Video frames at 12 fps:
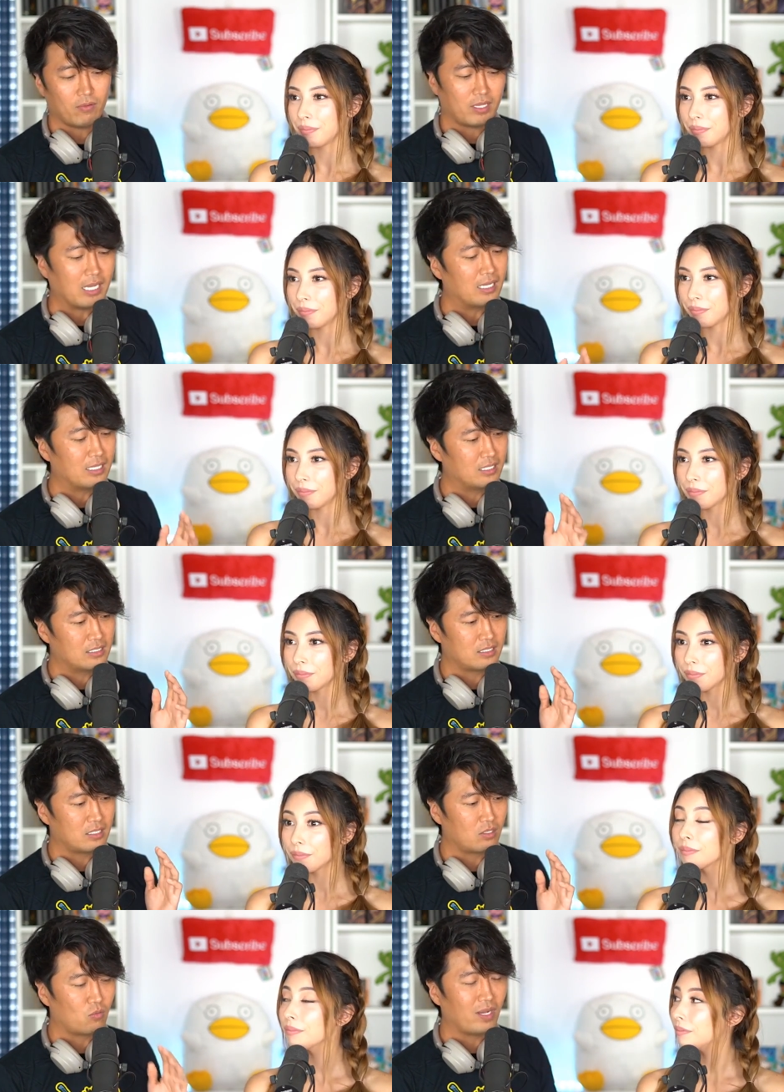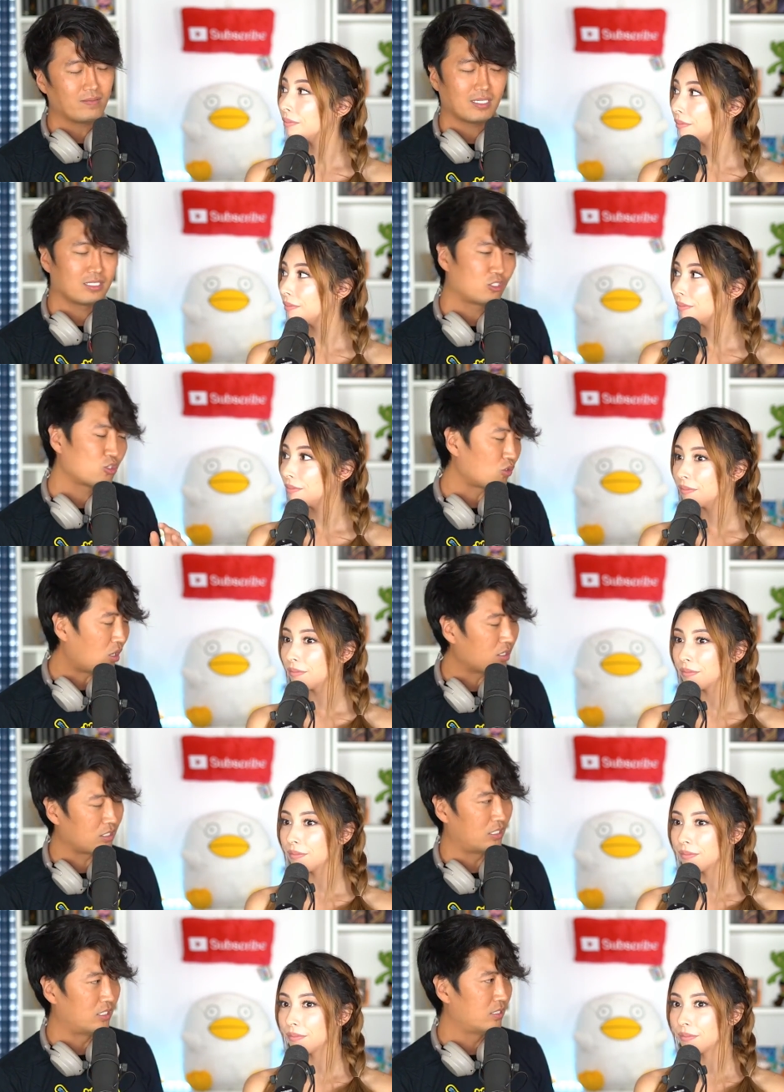Speaker 1: with that is the waves get
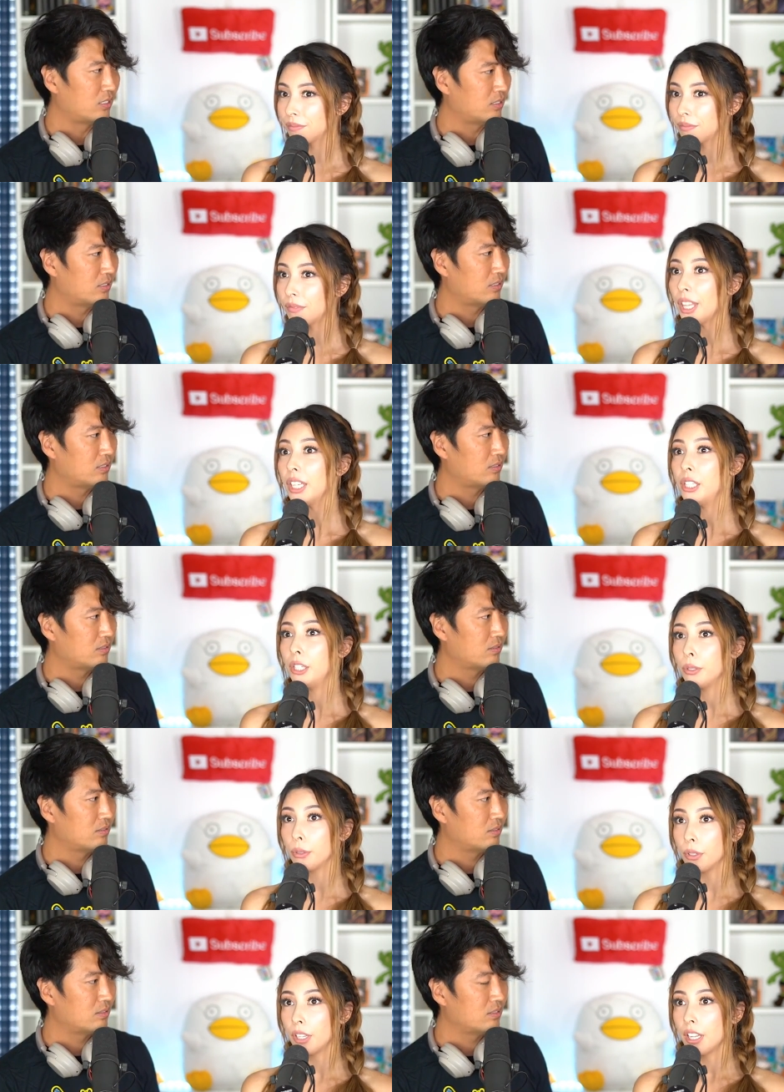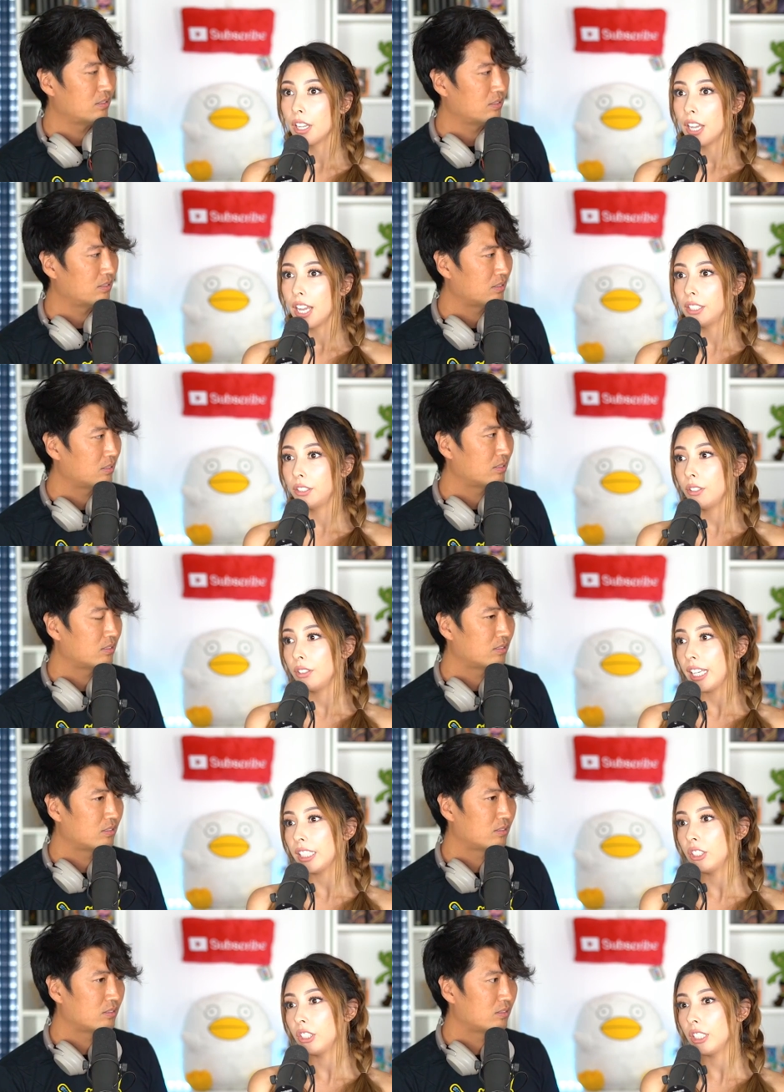stronger.
Speaker 2: They do. And so
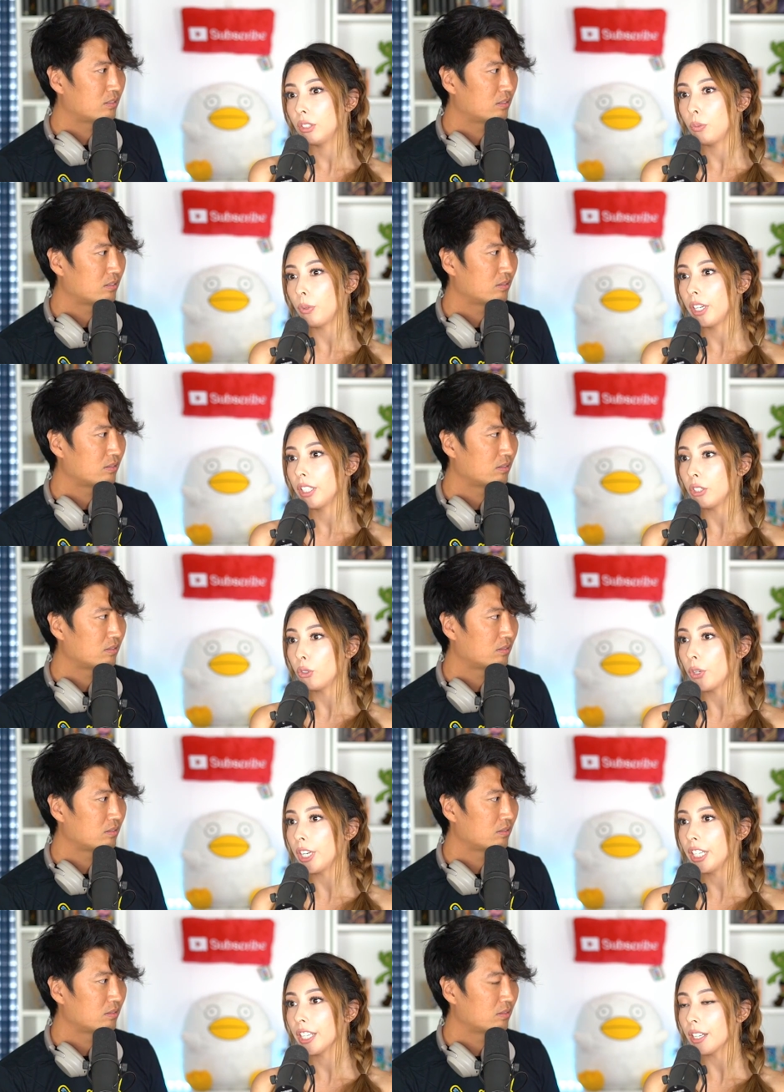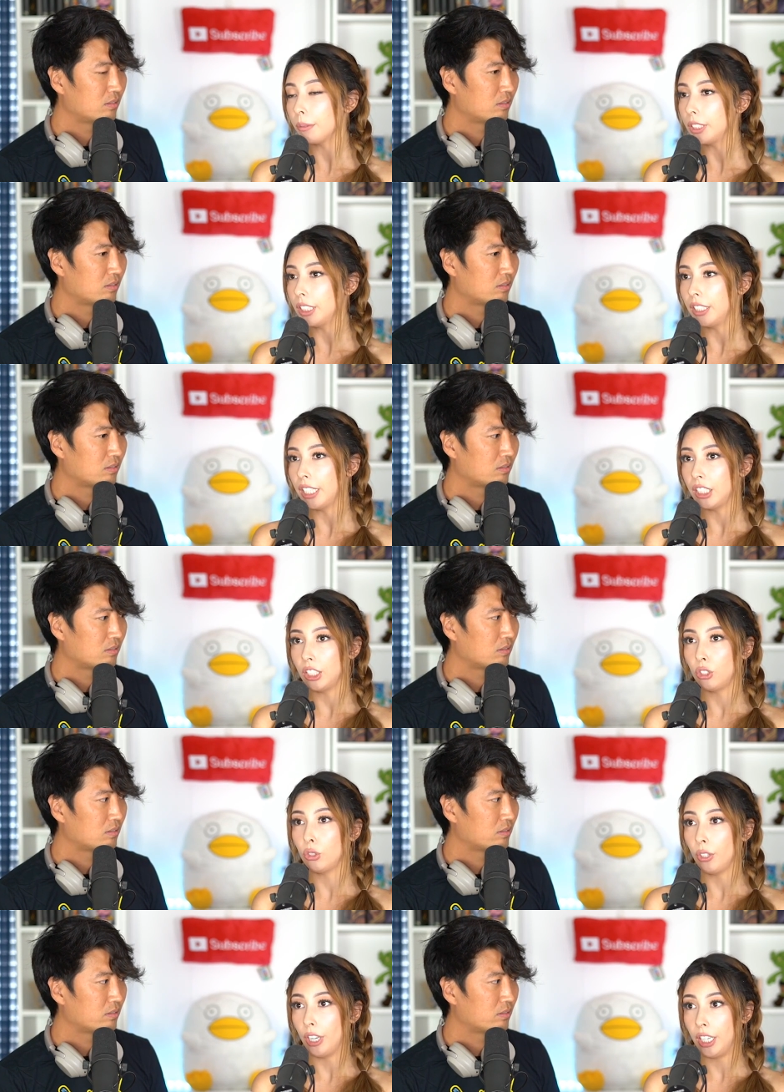that's just where the training comes in. They
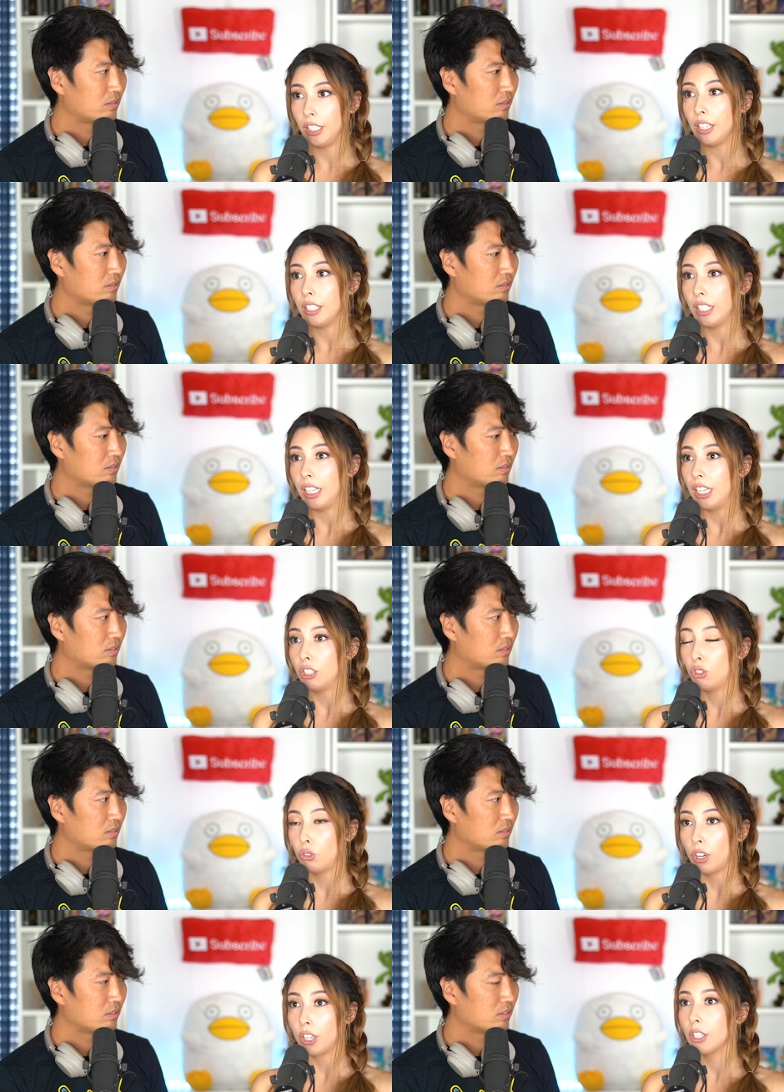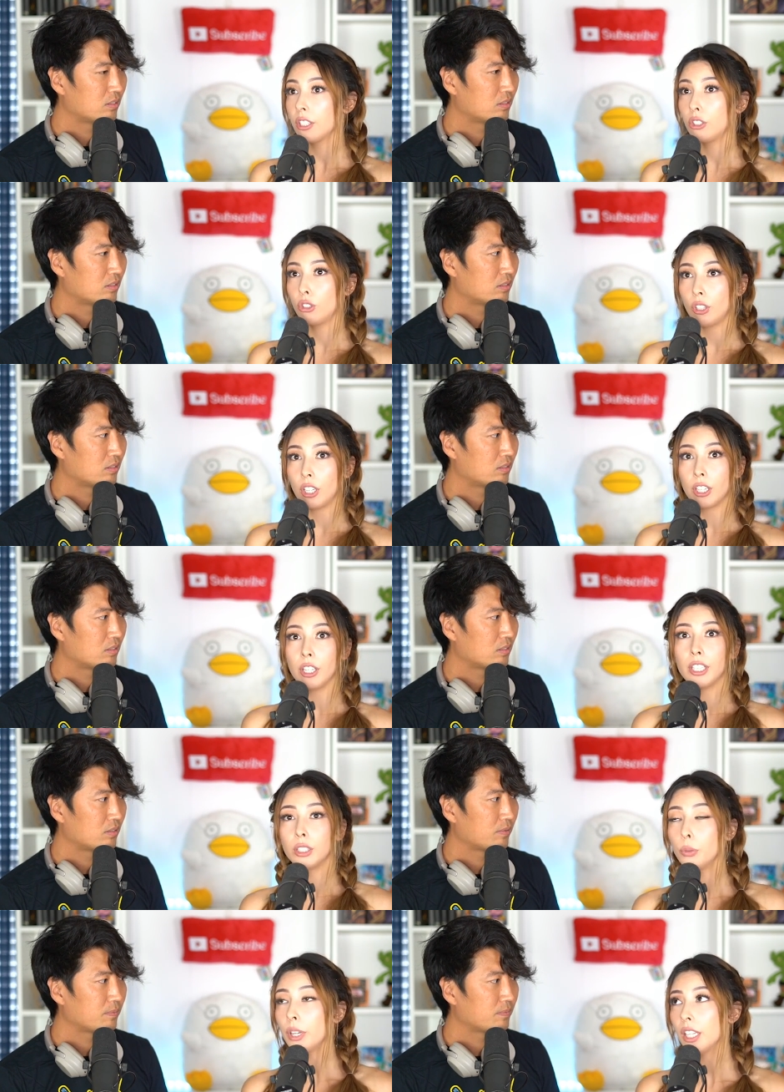just train and they get stronger and stronger
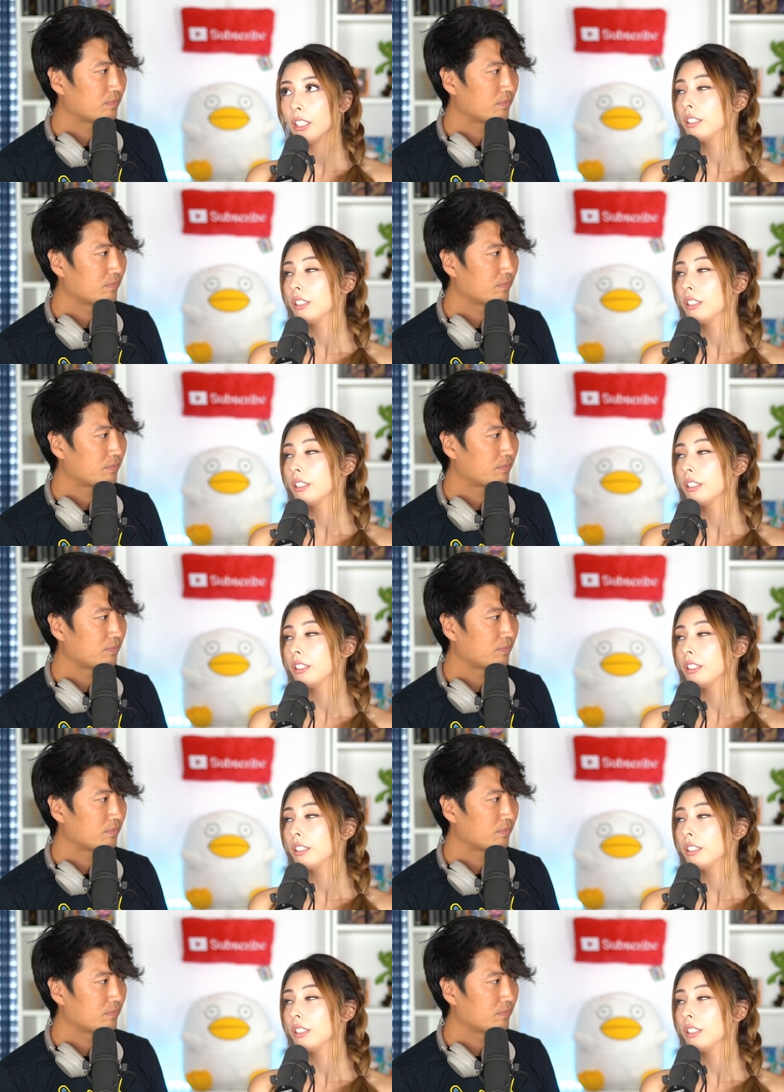as well.